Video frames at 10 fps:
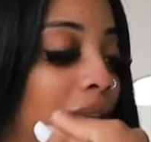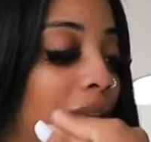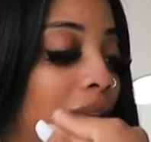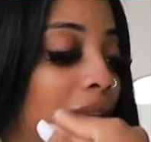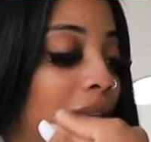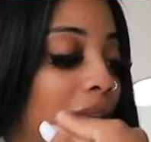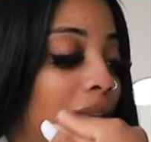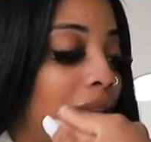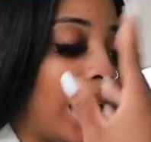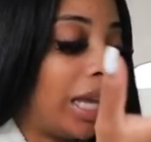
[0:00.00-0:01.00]
What up, CJ?
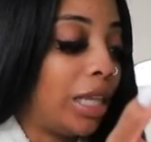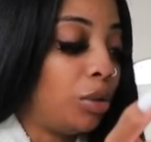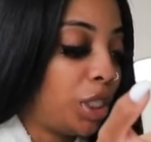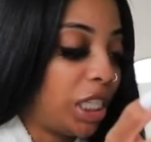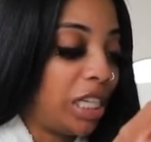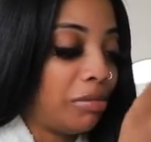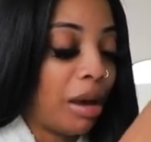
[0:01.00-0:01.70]
Like lotion,